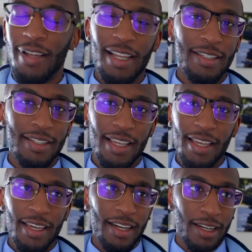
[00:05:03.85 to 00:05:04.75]
I just
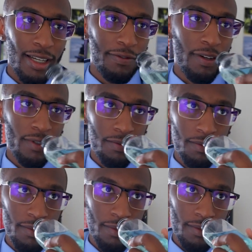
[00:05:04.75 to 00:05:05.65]
can't get enough of it.
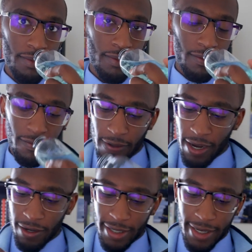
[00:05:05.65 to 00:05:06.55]

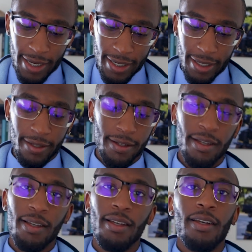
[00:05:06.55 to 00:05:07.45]
Very addicting.
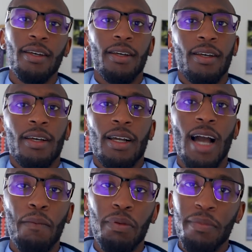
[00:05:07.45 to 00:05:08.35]

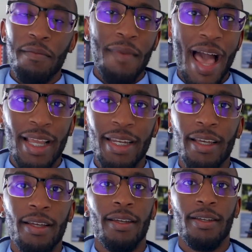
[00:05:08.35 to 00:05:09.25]
Compliment
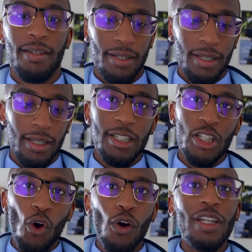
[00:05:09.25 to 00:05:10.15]
magnet,
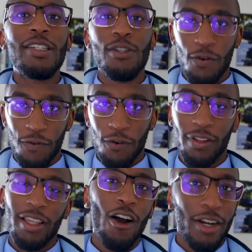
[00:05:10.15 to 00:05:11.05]
so on and so
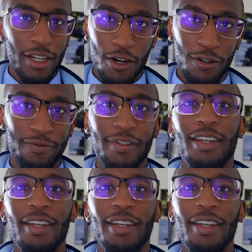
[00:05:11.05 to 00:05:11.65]
forth. You already know.